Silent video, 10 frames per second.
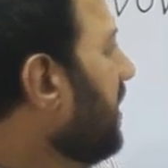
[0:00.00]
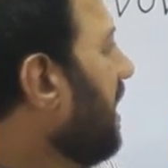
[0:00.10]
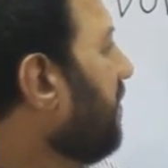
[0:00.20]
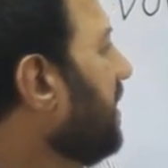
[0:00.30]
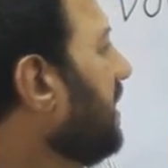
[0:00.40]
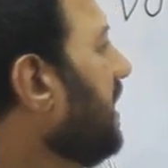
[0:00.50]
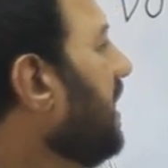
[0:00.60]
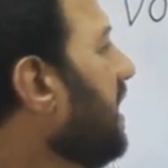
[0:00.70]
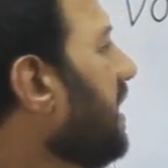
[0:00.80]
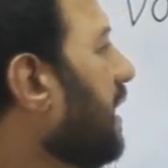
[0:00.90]
have
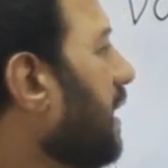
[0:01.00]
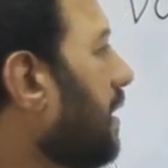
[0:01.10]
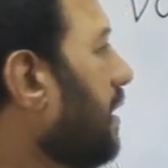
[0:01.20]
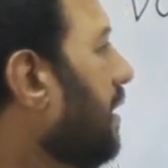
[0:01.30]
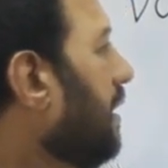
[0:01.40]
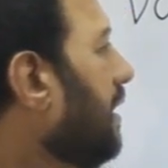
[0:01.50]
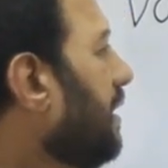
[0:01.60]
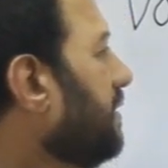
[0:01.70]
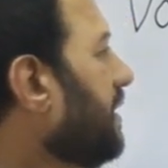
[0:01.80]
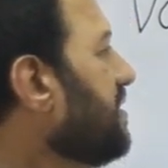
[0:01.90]
E here.
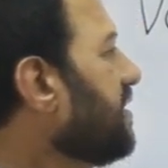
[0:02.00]
This